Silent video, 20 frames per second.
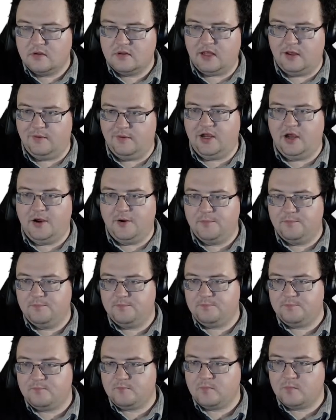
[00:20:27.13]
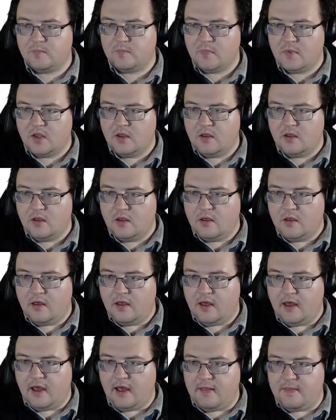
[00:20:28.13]
There we go.
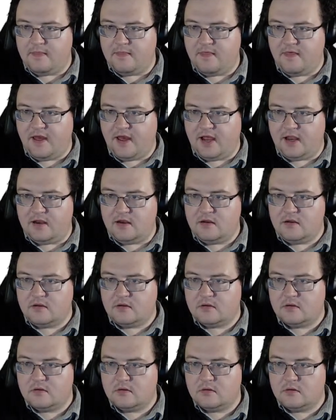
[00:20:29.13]
And then